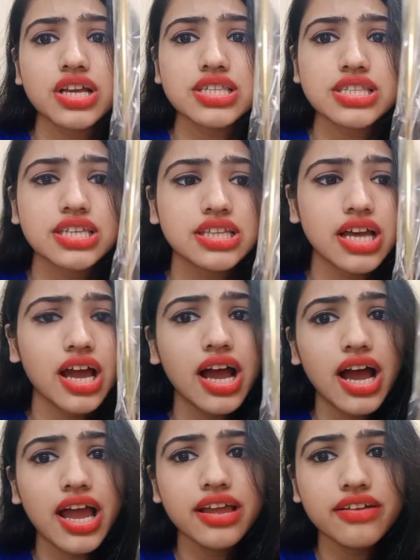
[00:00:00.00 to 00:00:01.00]
see that,
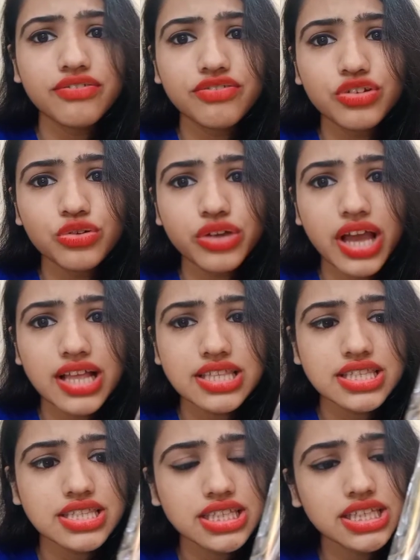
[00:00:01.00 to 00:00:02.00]
if you can
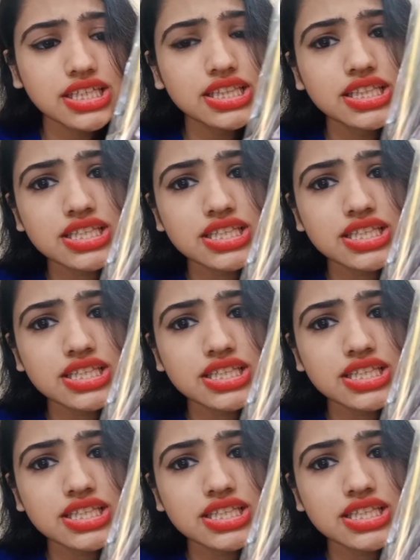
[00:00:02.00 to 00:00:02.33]
see this